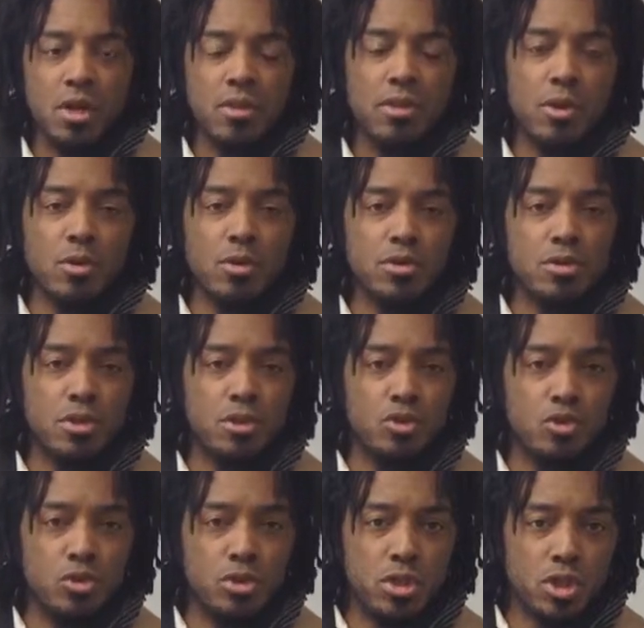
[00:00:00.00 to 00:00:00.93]
there is the
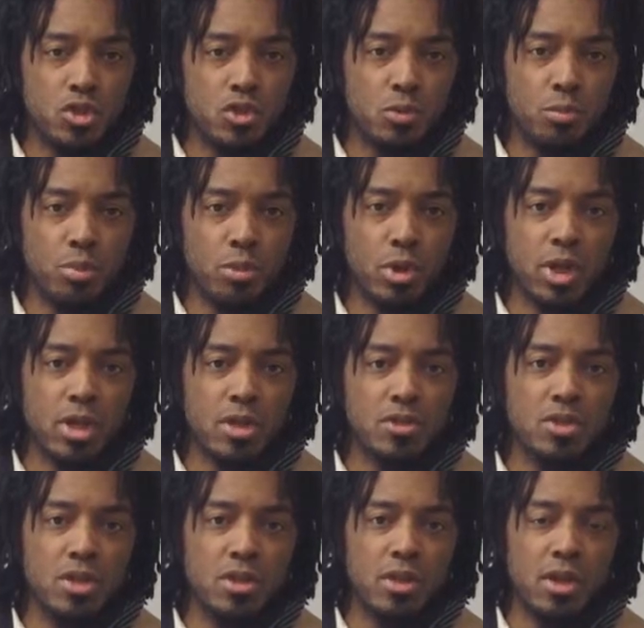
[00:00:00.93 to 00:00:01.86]
judicial
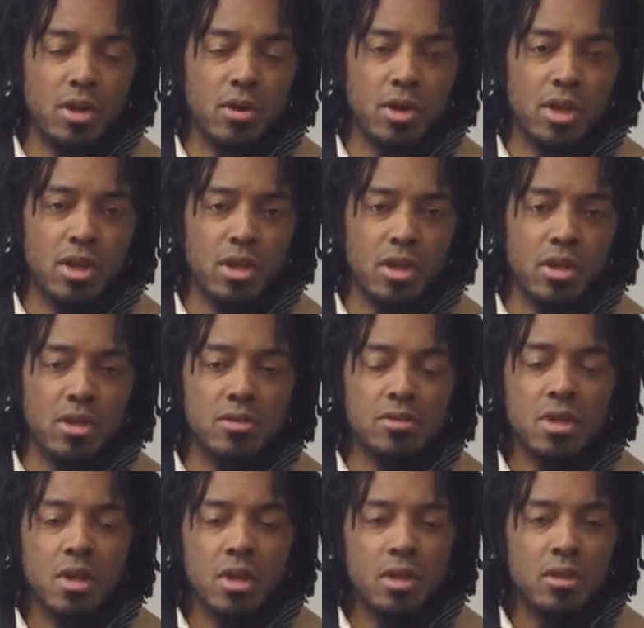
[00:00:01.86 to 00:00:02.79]
branch, and there
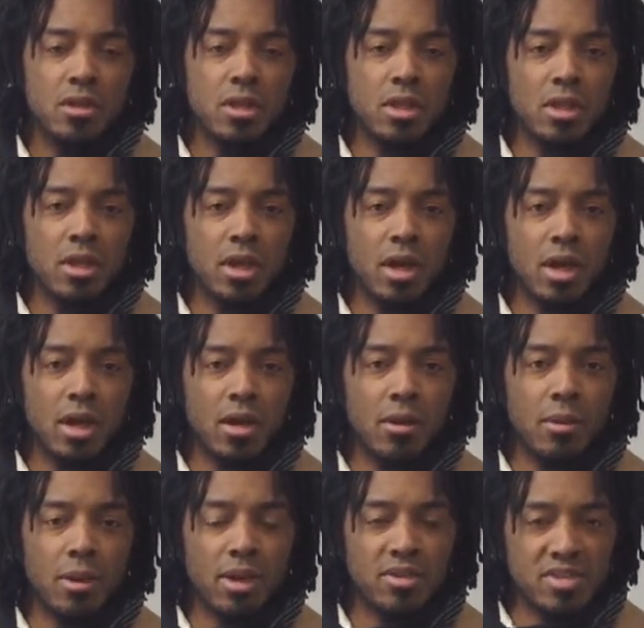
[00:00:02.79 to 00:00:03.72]
is the
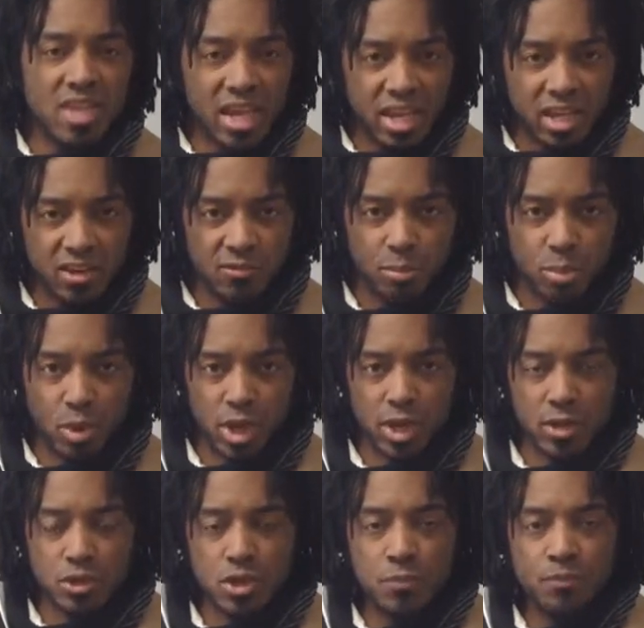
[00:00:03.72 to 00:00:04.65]
uh, executive
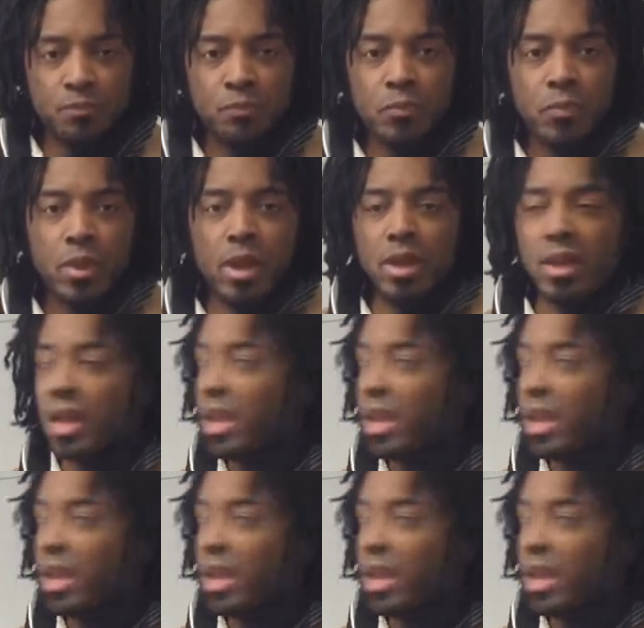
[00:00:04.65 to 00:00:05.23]
branch. And